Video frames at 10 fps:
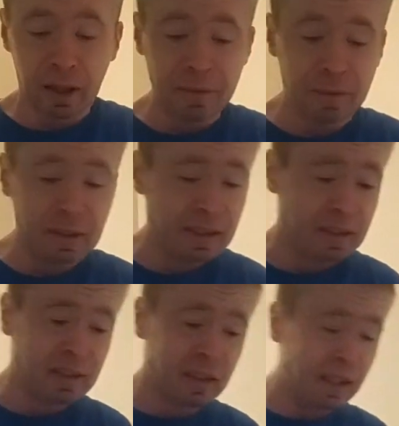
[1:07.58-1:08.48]
I think
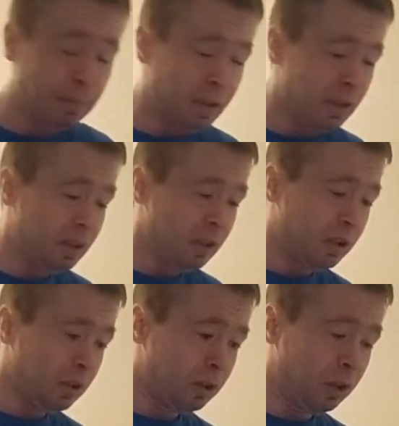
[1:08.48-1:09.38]
this is going to be
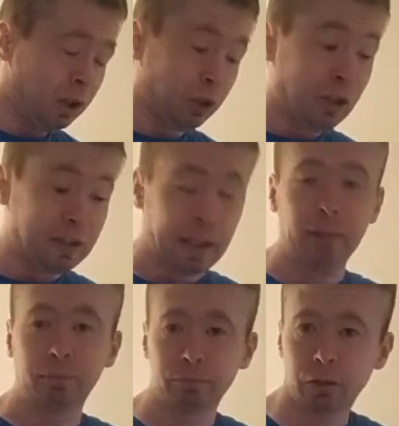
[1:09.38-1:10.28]
a close
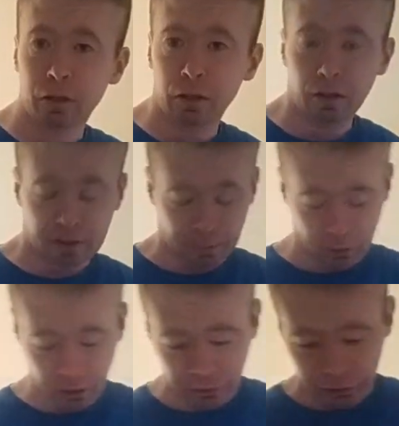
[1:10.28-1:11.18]
game, to
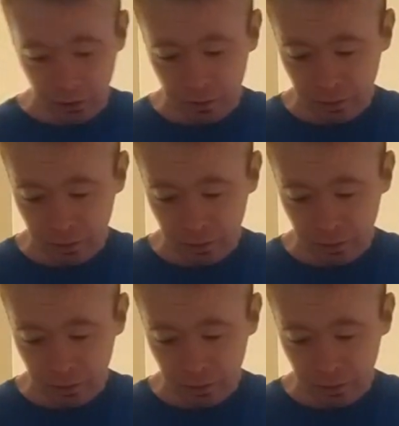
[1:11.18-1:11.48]
be honest.